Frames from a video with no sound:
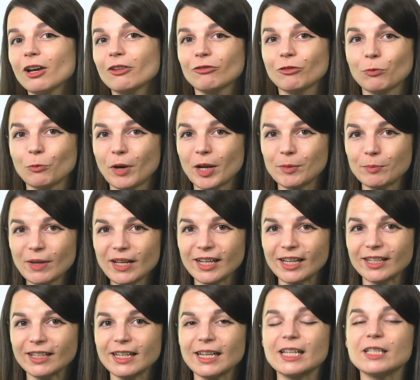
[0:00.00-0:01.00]
for 1
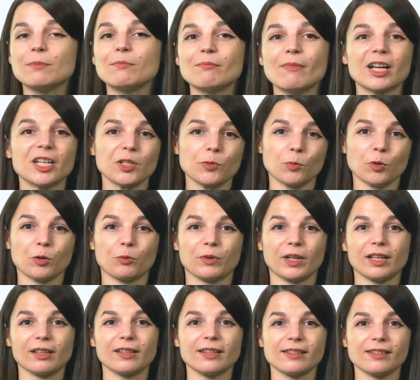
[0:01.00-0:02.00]
minute is much more
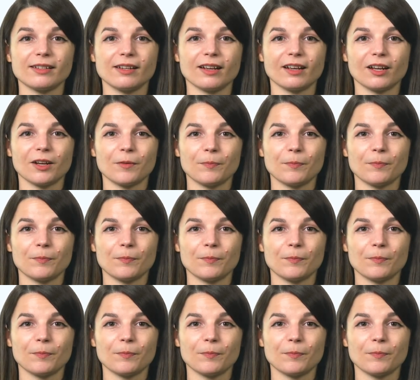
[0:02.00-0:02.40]
realistic.